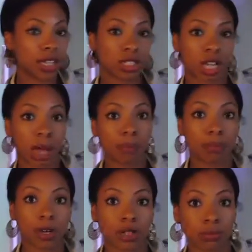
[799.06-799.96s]
Chop,
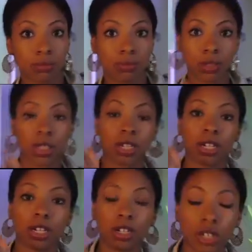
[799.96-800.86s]

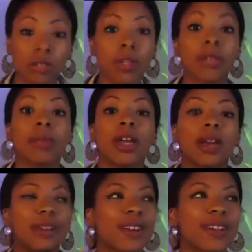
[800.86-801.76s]
Kukui.
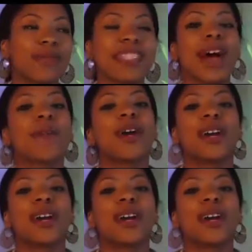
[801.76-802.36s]
No, let me stop.